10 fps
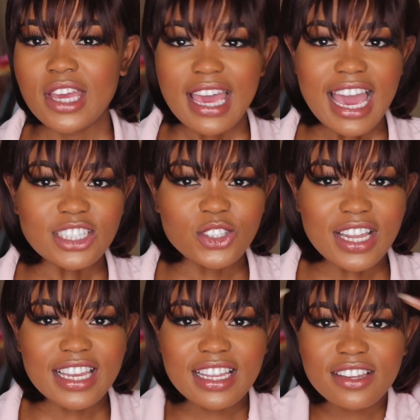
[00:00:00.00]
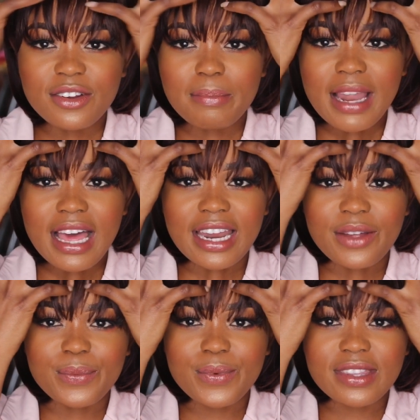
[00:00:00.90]
actually, you know, play
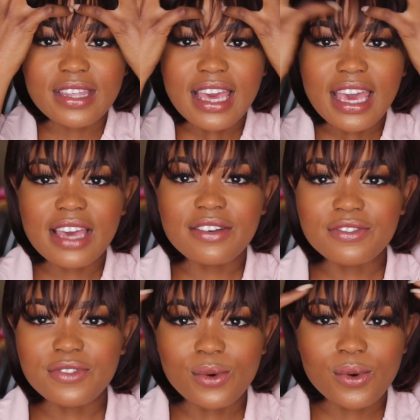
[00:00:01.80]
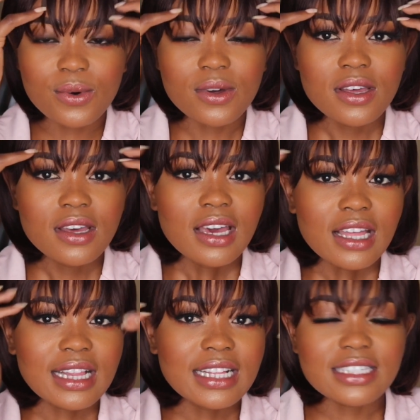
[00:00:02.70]
around with her for
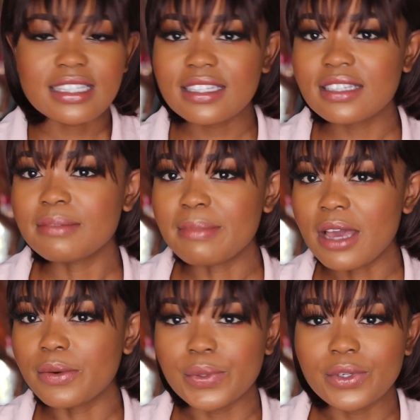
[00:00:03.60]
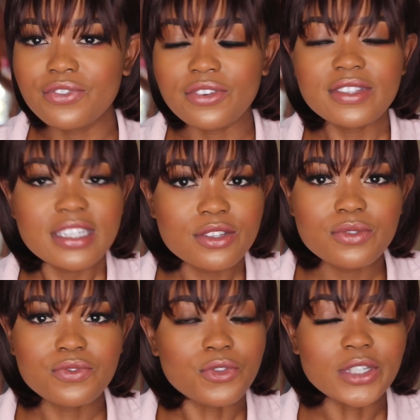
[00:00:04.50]
at least a good
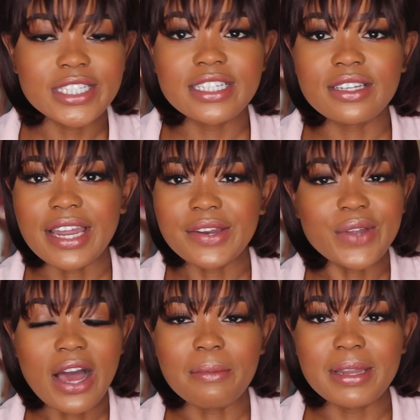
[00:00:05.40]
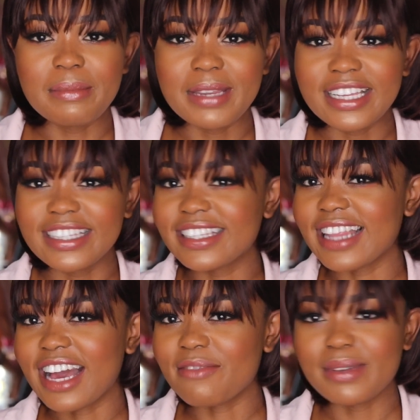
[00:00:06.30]
15-14, I don't know how many minutes.
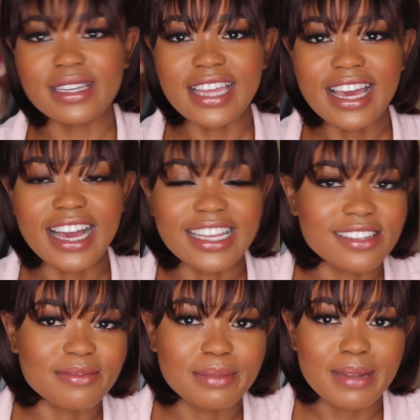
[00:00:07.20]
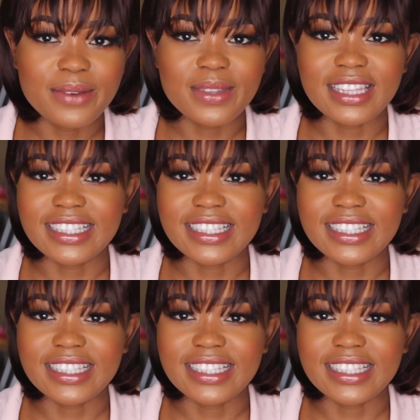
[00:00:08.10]
Like I've been here, guys, I've been playing with this